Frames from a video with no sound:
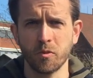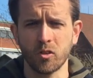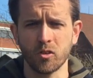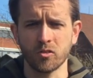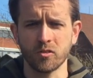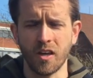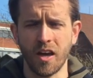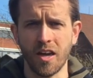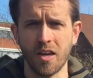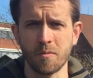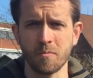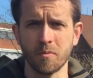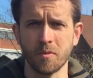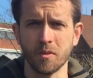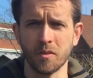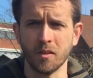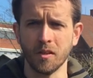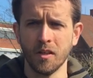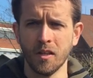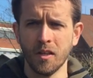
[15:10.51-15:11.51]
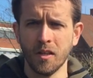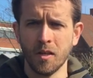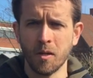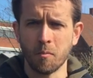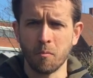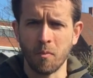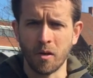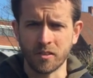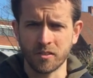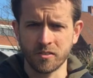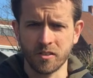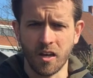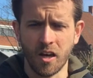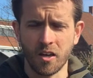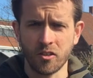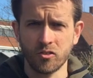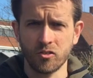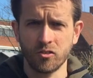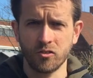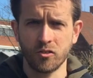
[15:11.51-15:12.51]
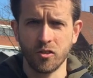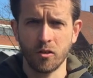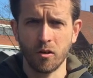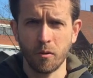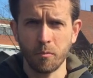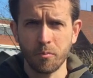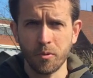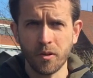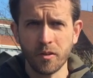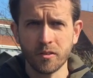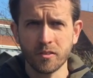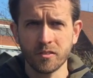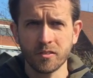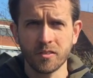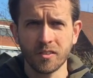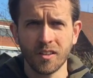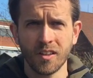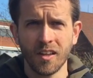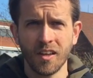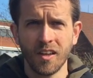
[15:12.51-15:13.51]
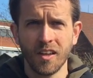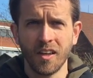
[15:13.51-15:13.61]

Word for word: because I am a massage therapist